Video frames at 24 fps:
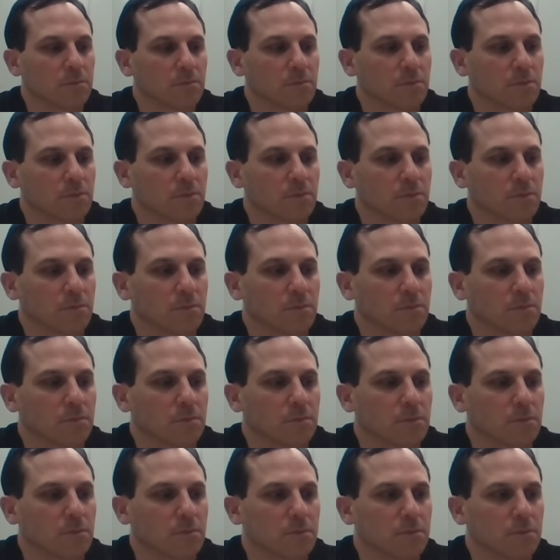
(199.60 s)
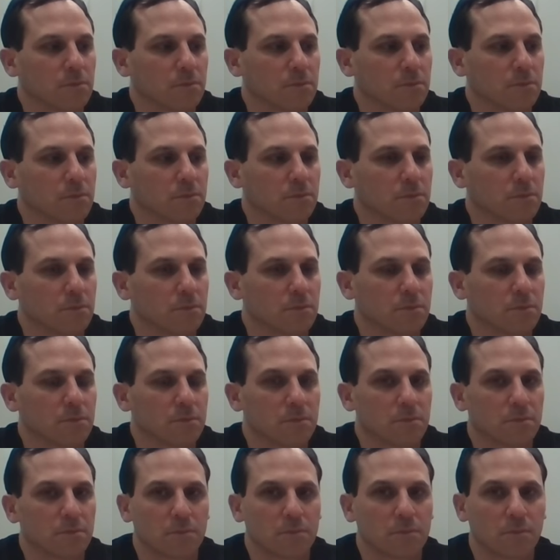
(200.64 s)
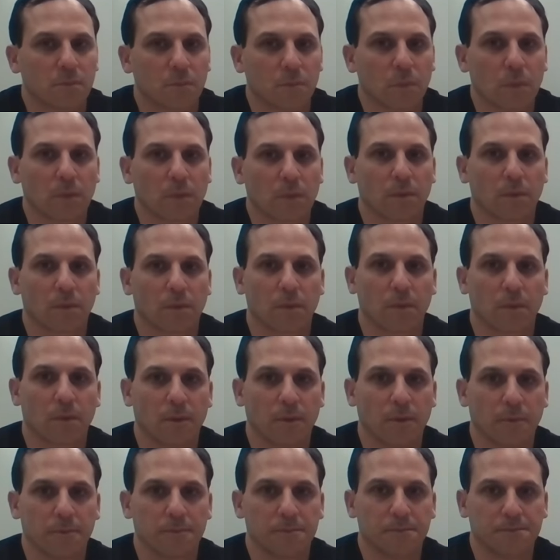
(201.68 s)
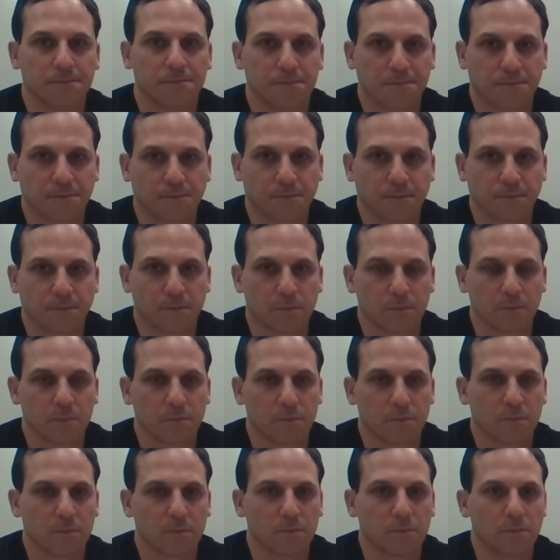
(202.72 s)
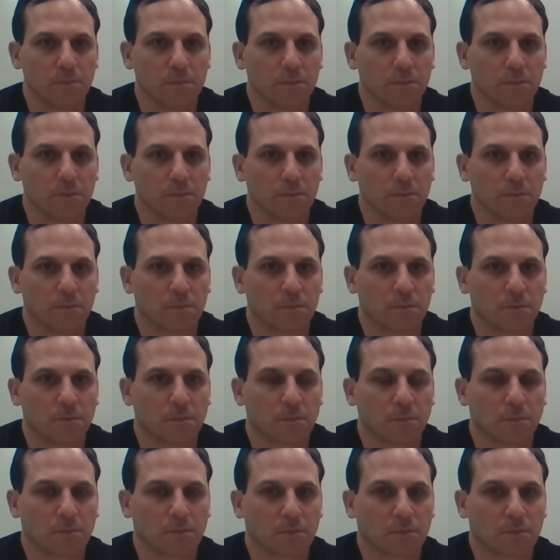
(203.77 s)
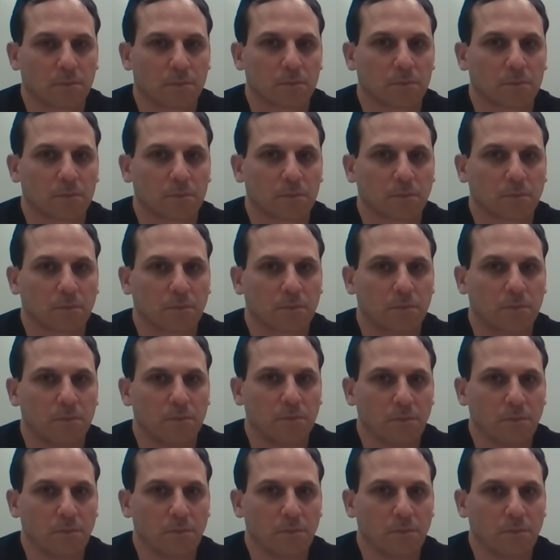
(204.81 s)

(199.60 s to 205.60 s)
(silent)